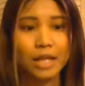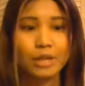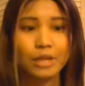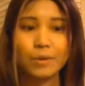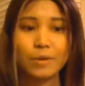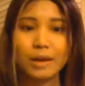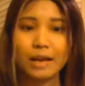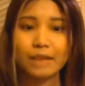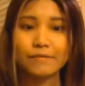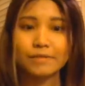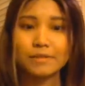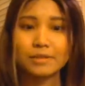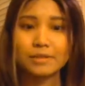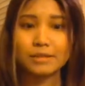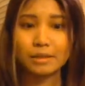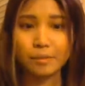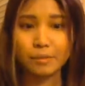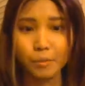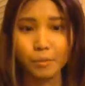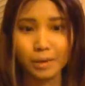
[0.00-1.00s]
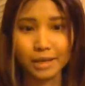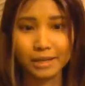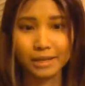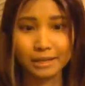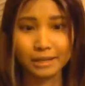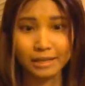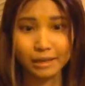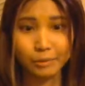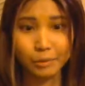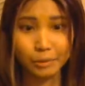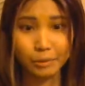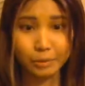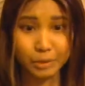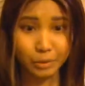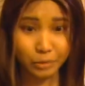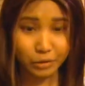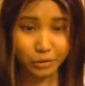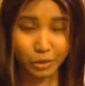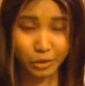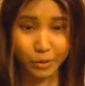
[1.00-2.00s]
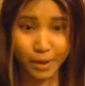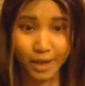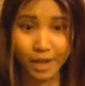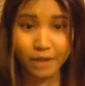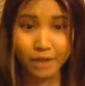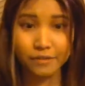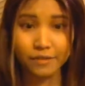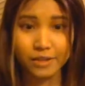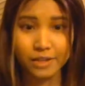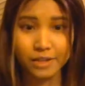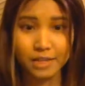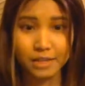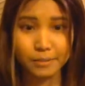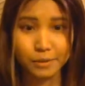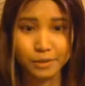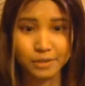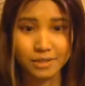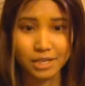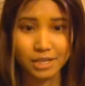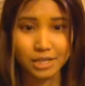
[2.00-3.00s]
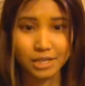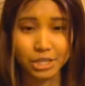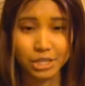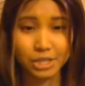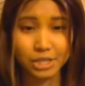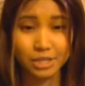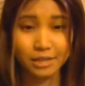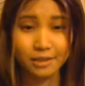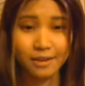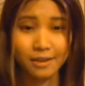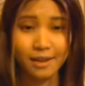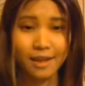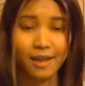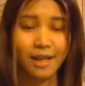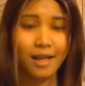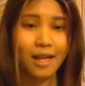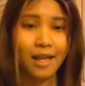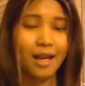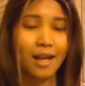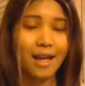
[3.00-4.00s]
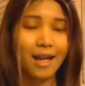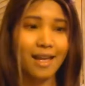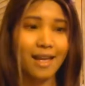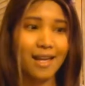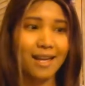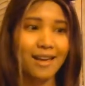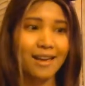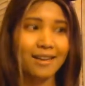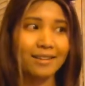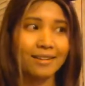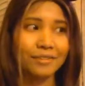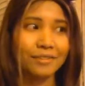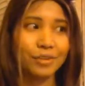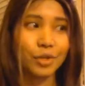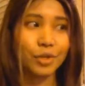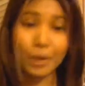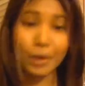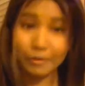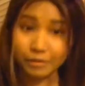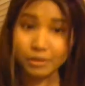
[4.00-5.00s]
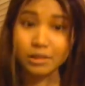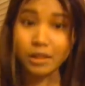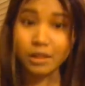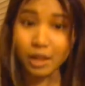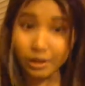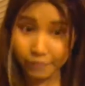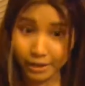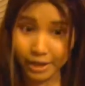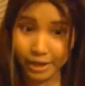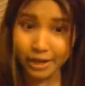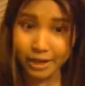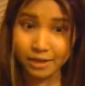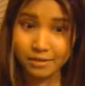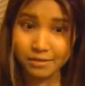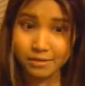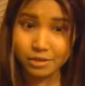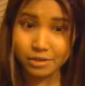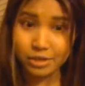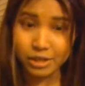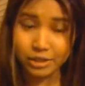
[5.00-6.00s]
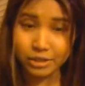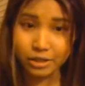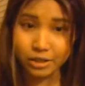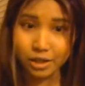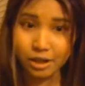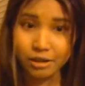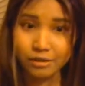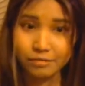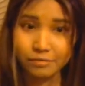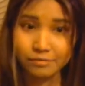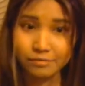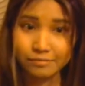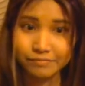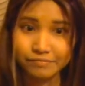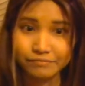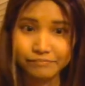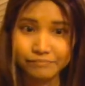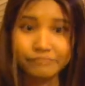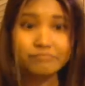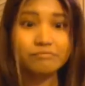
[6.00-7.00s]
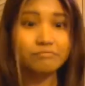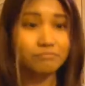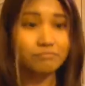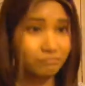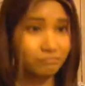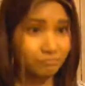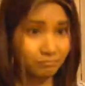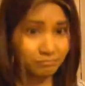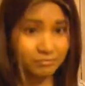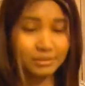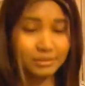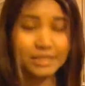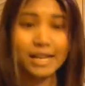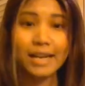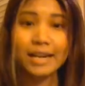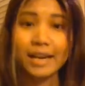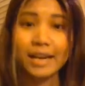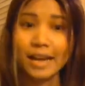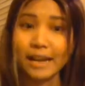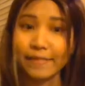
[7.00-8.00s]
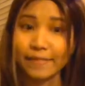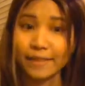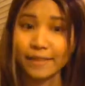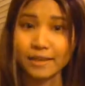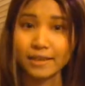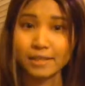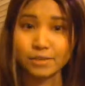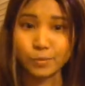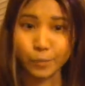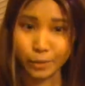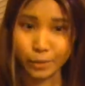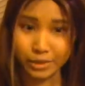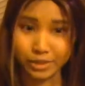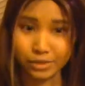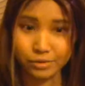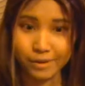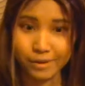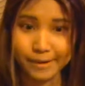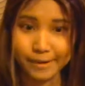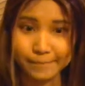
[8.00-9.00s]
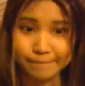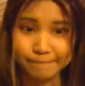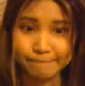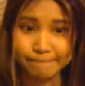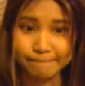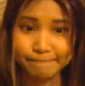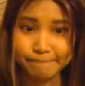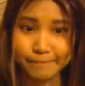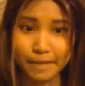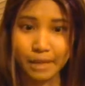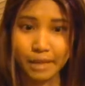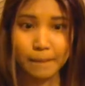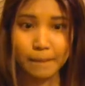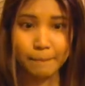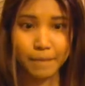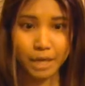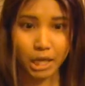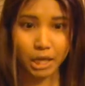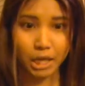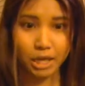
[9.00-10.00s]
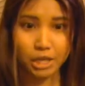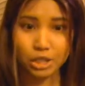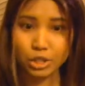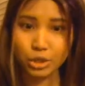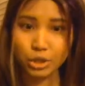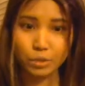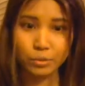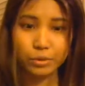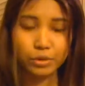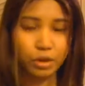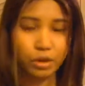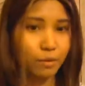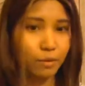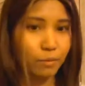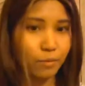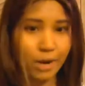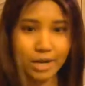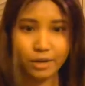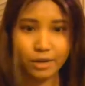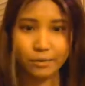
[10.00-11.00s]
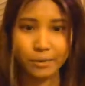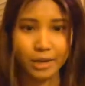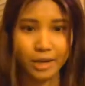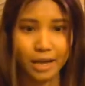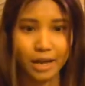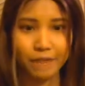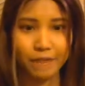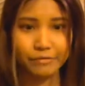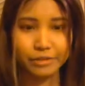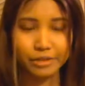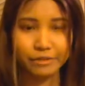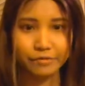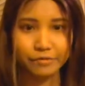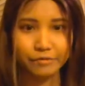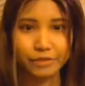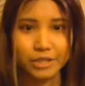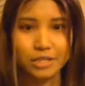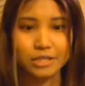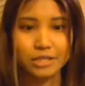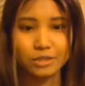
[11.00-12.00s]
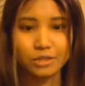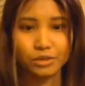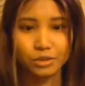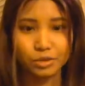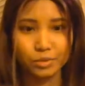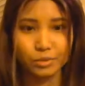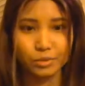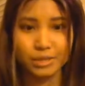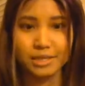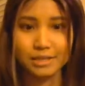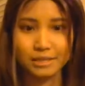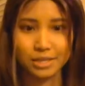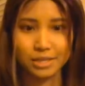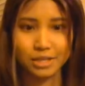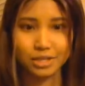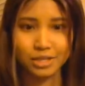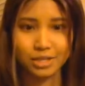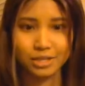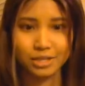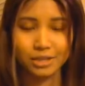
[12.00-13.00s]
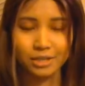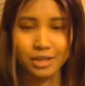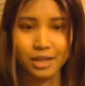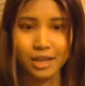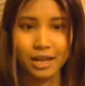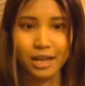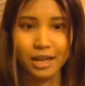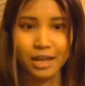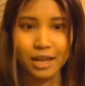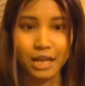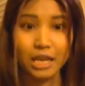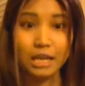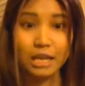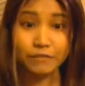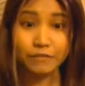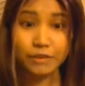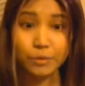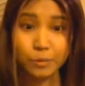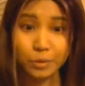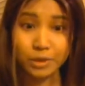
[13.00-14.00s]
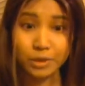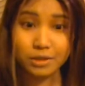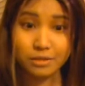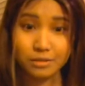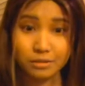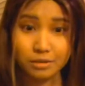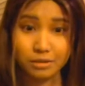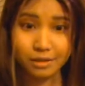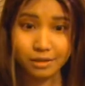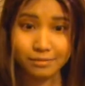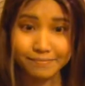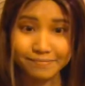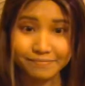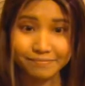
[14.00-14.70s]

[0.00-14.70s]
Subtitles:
You have someone that will be with you every chemo session, and you have a lot of hair starting off, then I think it's worth a try, because you will know right away after the first 3 sessions if it works or not.